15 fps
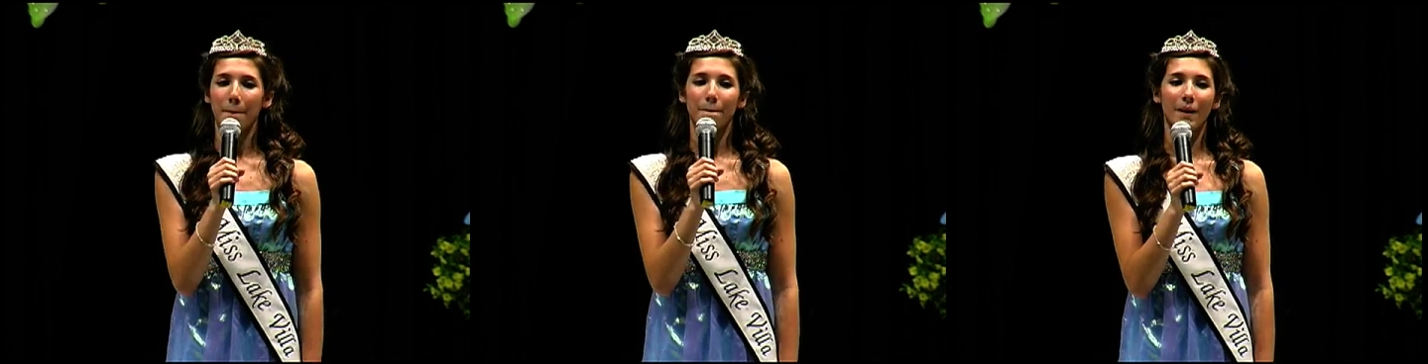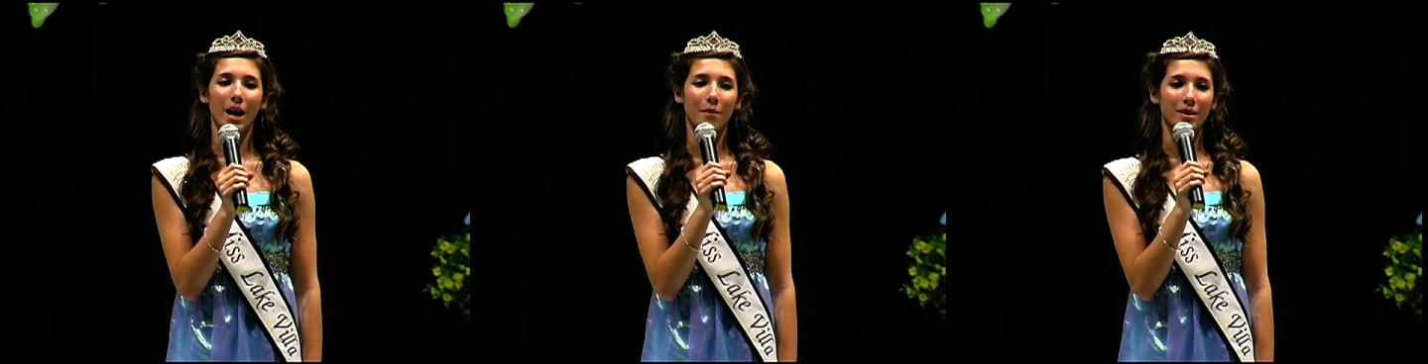
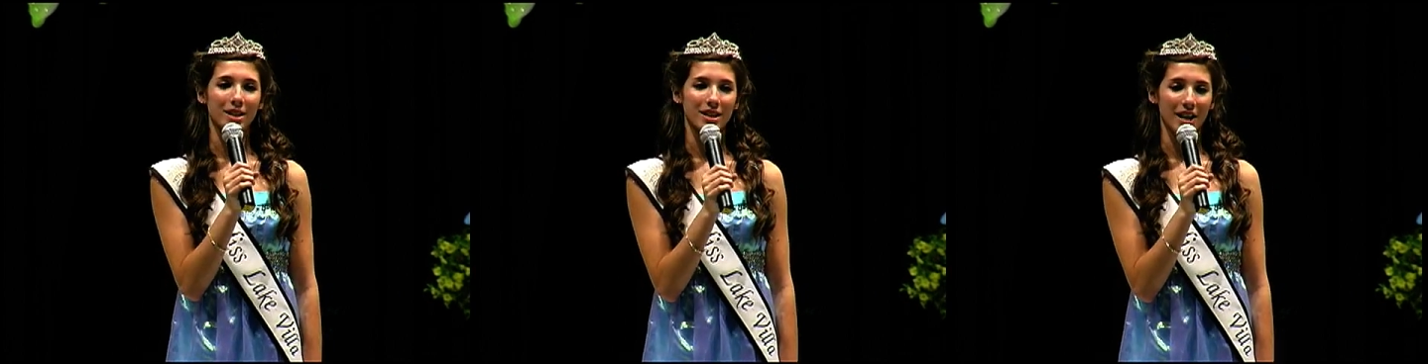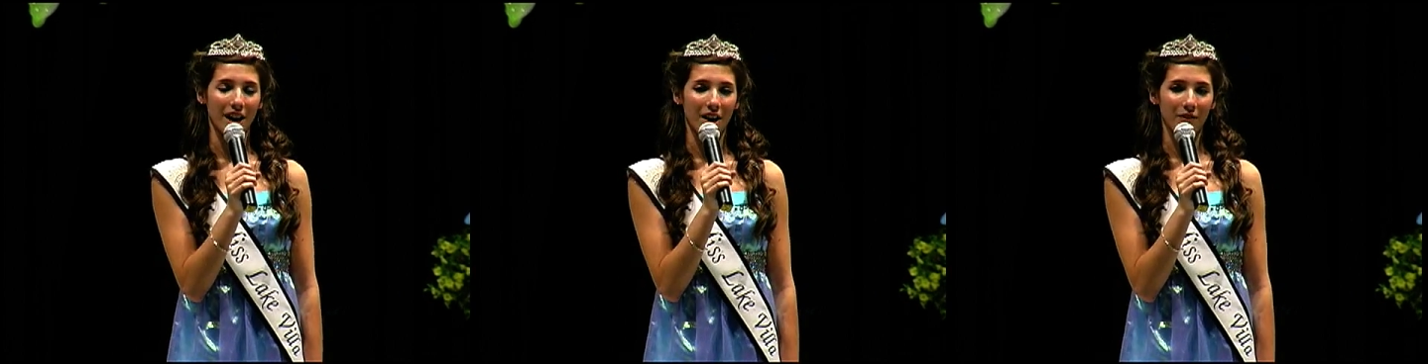Mom and
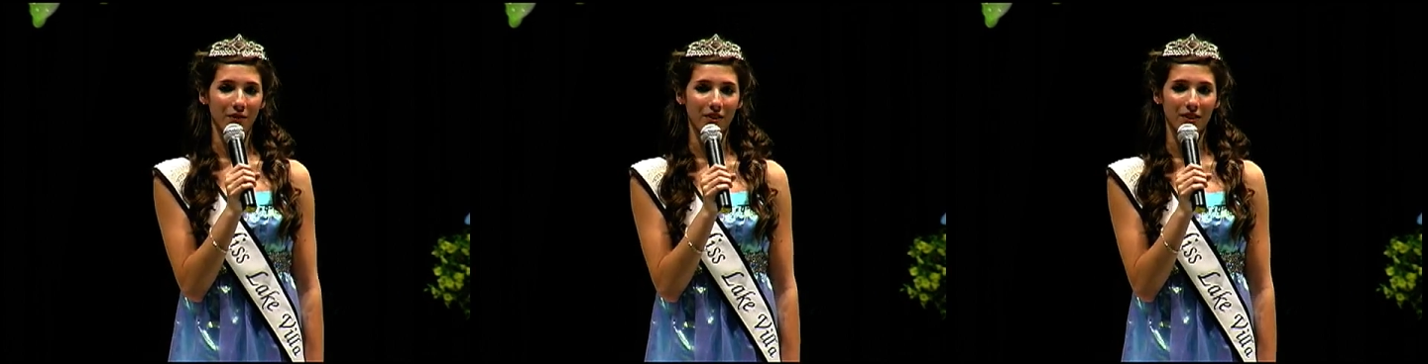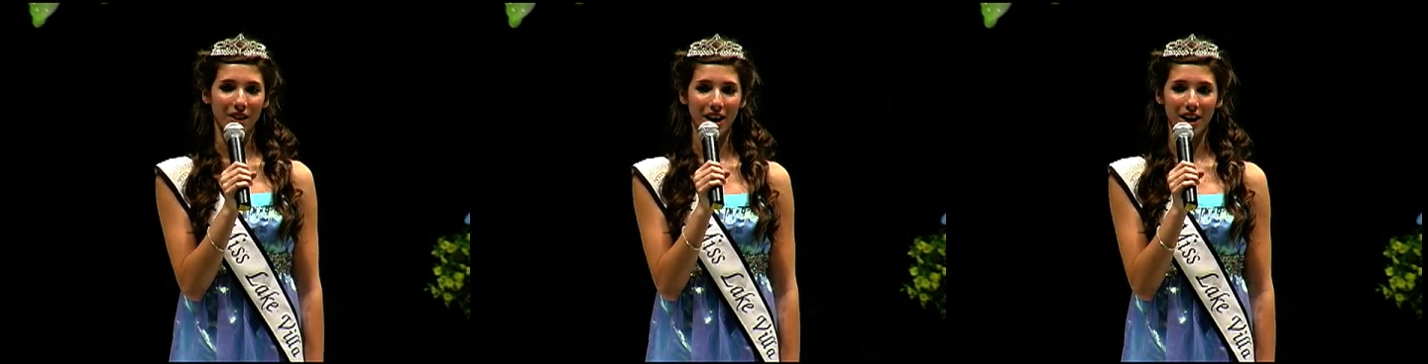Dad,
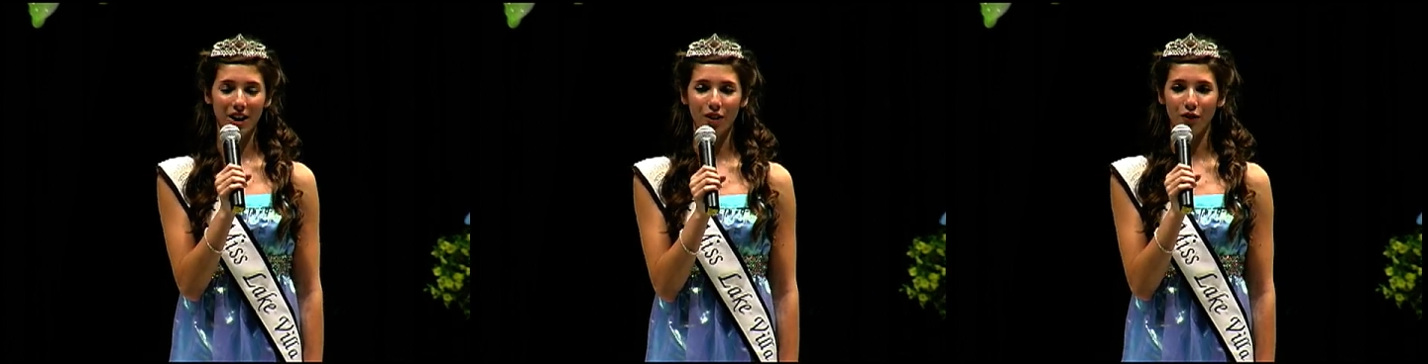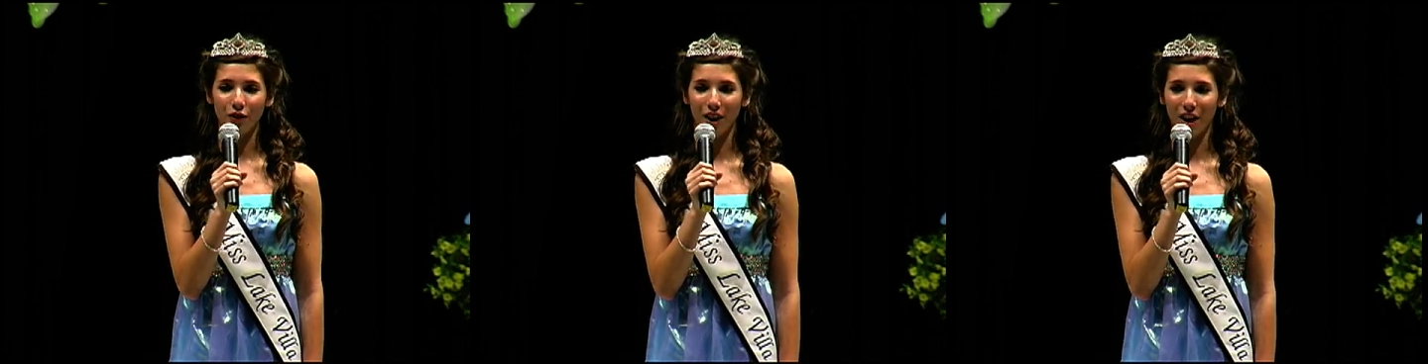thank
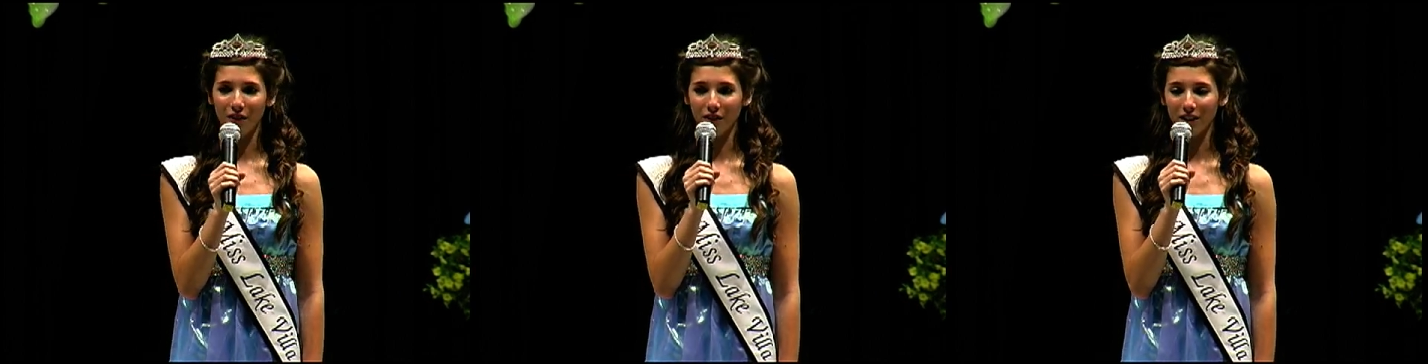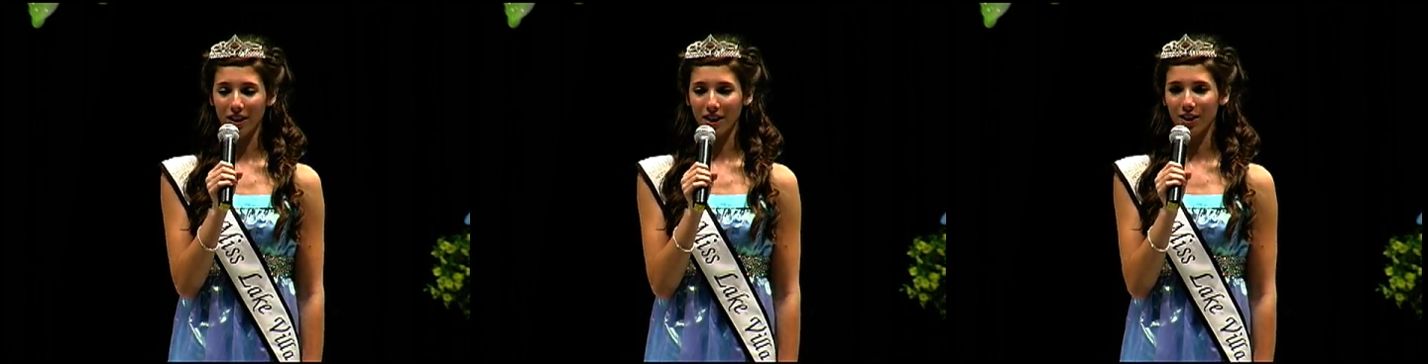you for
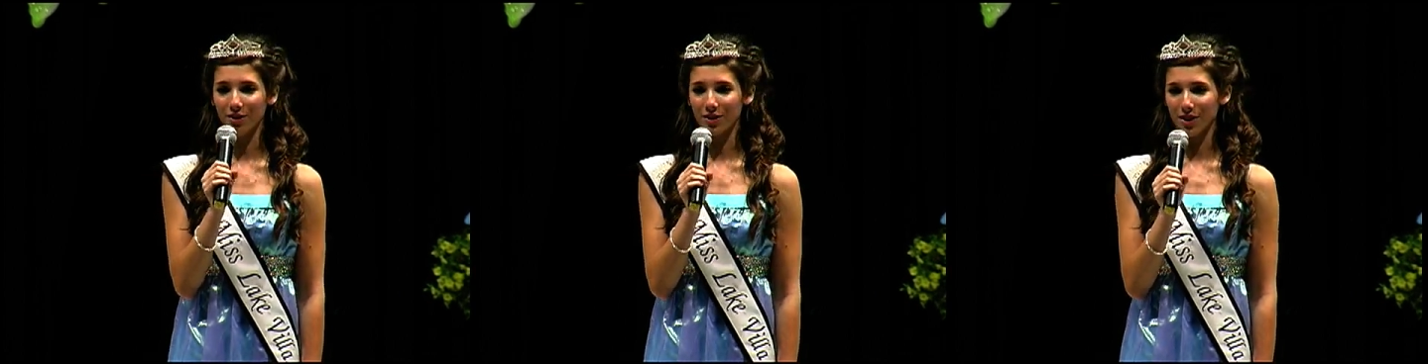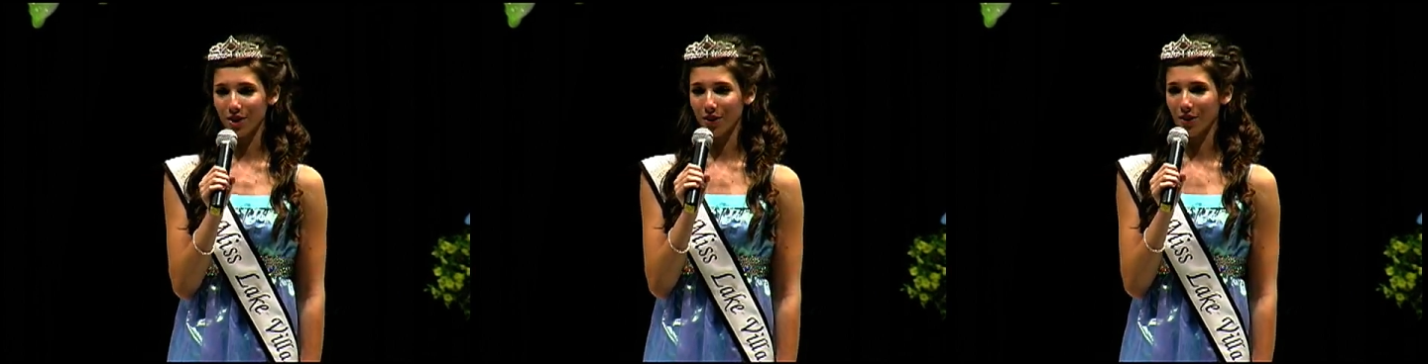everything you
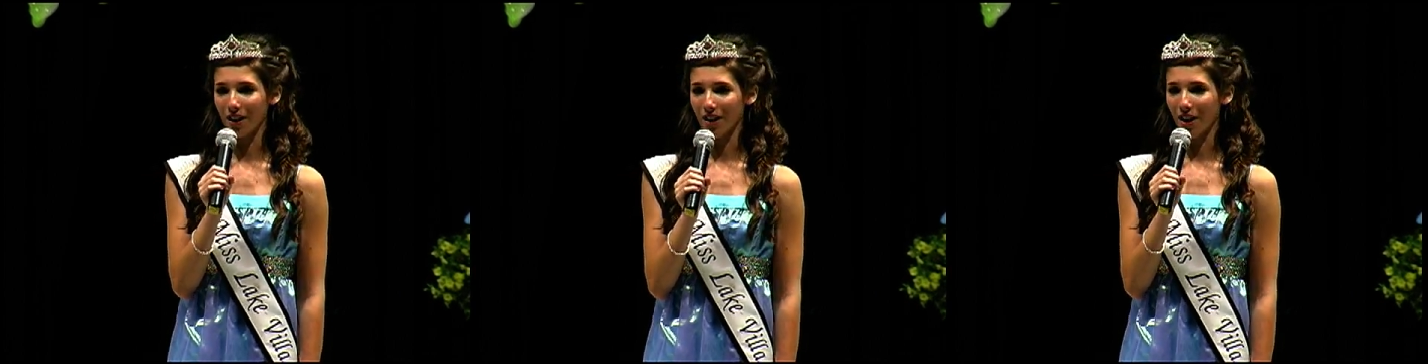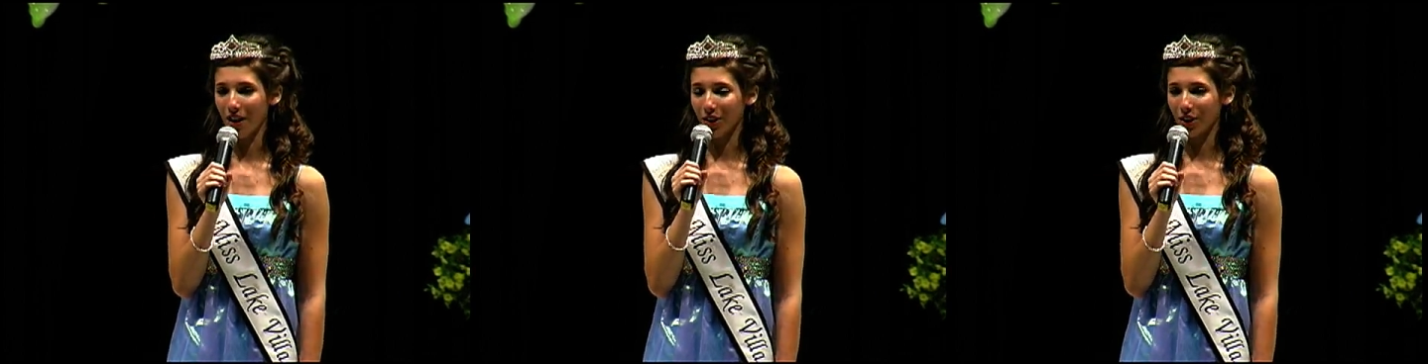do
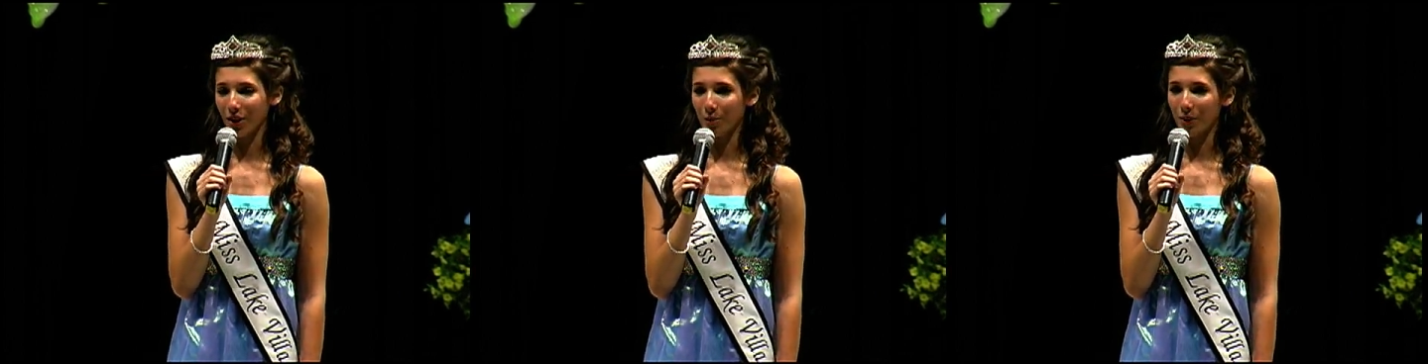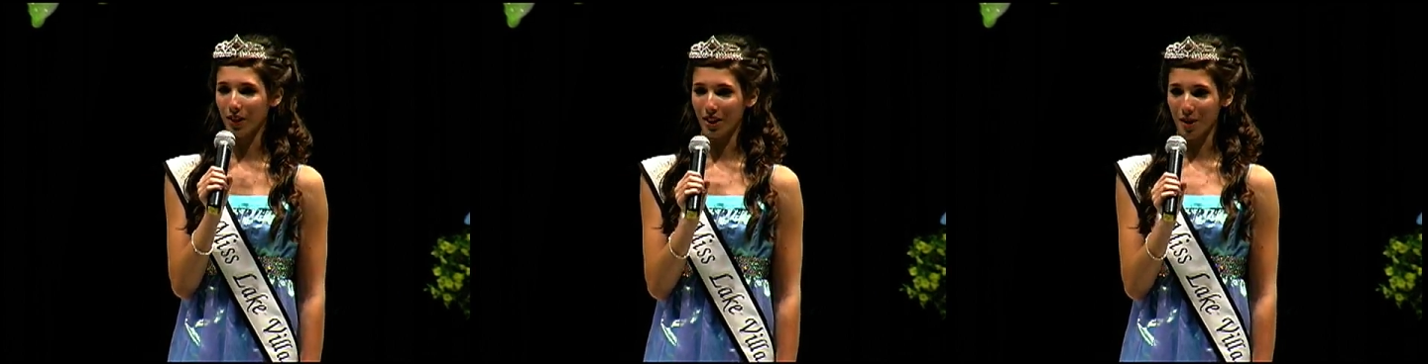and all that you
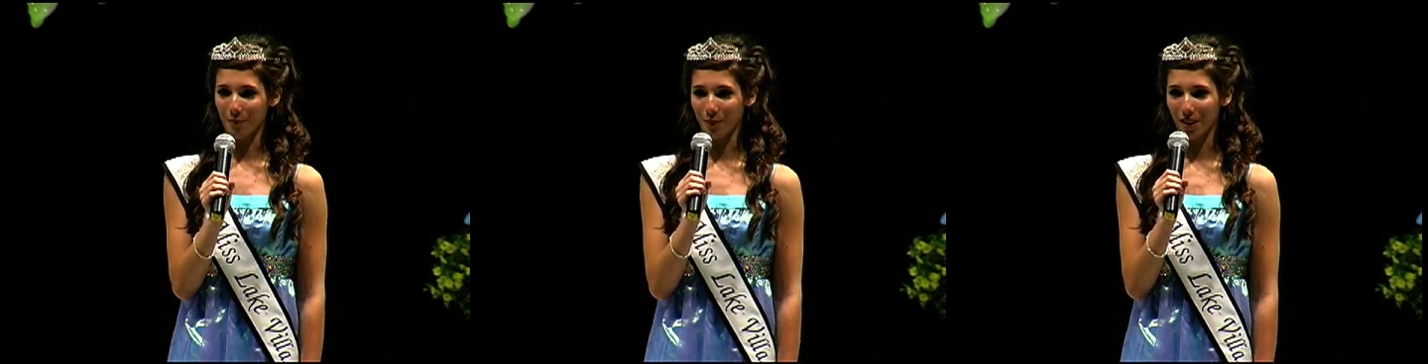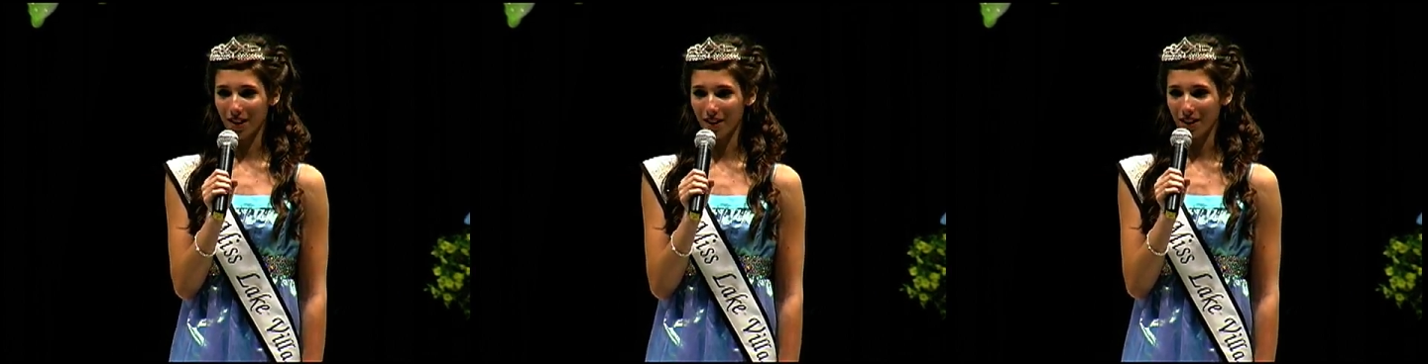put up
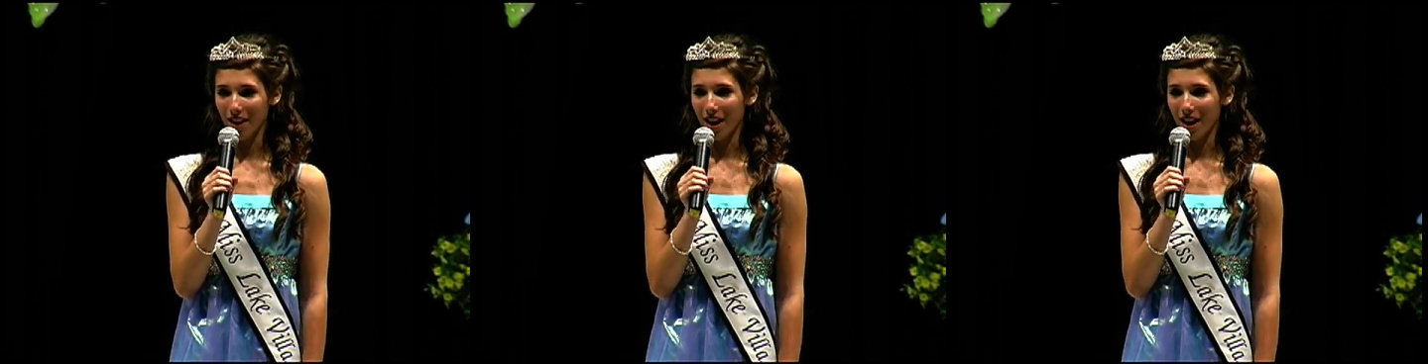with.